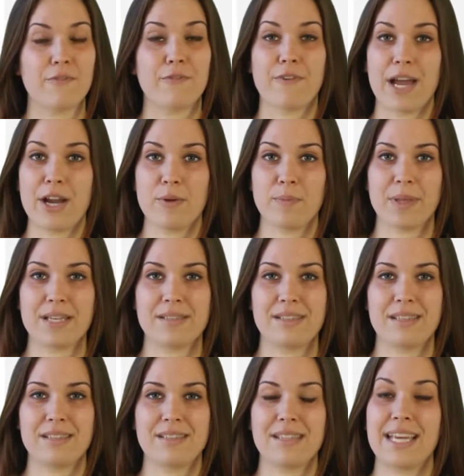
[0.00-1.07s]
of
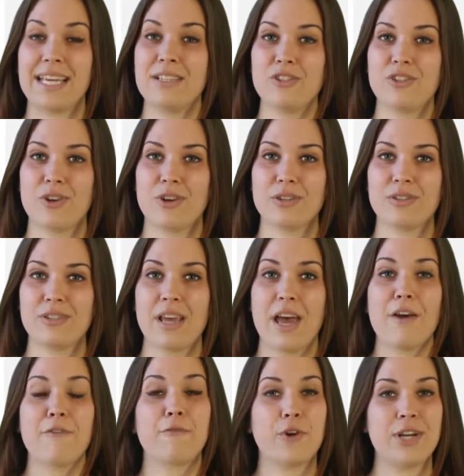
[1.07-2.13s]
fireplaces, inserts,
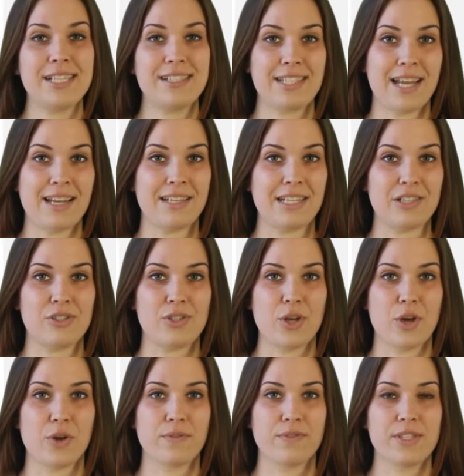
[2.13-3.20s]
freestanding
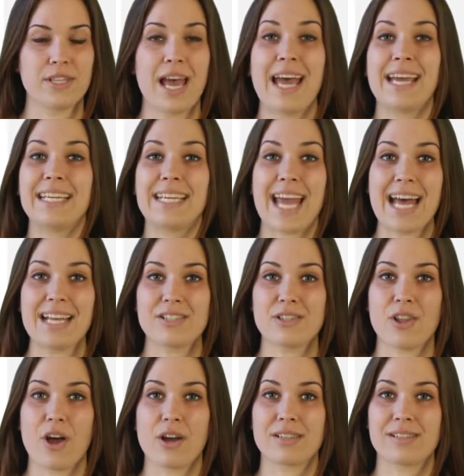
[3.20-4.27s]
stoves, gas
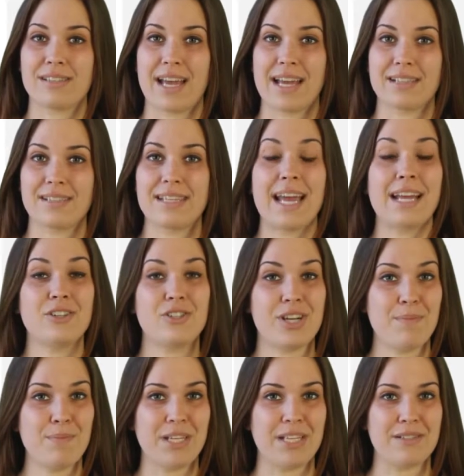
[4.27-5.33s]
log sets, and
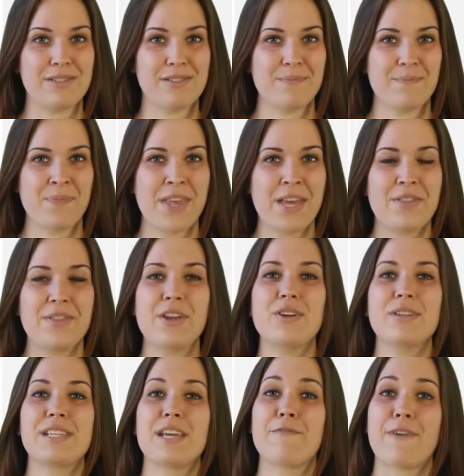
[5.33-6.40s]
chimneys. There
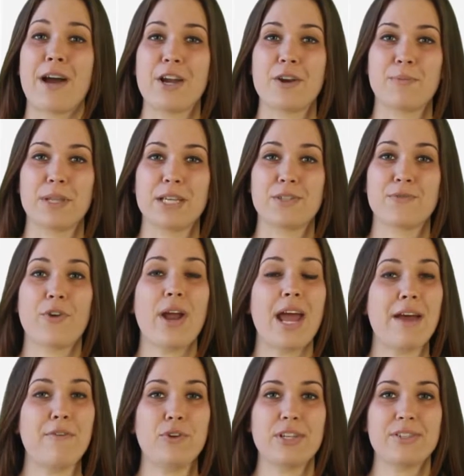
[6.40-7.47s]
is a fireplace for
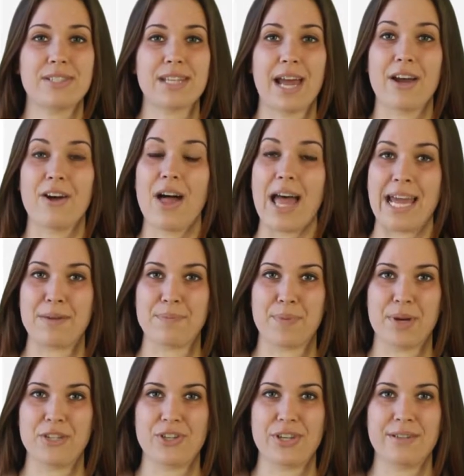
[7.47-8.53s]
every style and
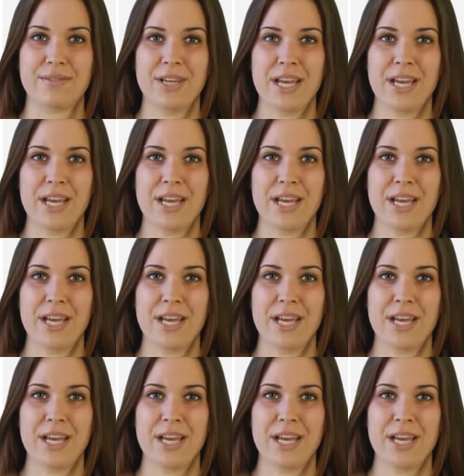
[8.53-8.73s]
budget.